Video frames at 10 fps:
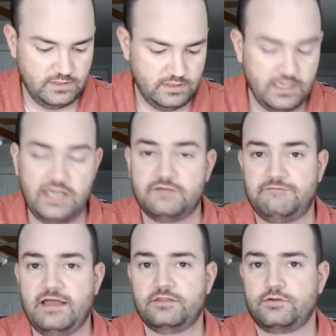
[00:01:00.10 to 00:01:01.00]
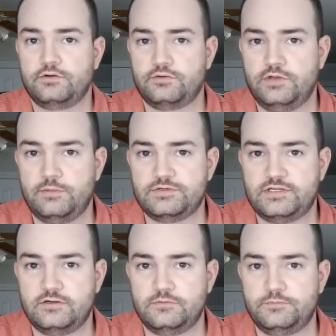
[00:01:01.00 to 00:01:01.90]
And to find the critical numbers
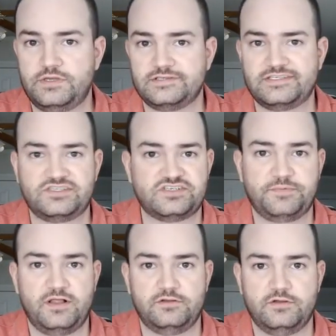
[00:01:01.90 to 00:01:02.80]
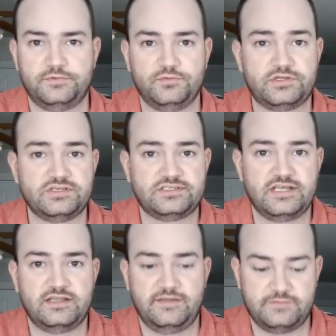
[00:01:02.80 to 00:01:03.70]
here, because it's just a polynomial, we can just
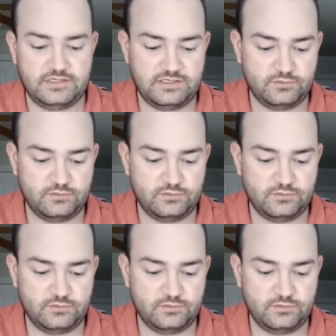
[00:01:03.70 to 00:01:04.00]
set everything equal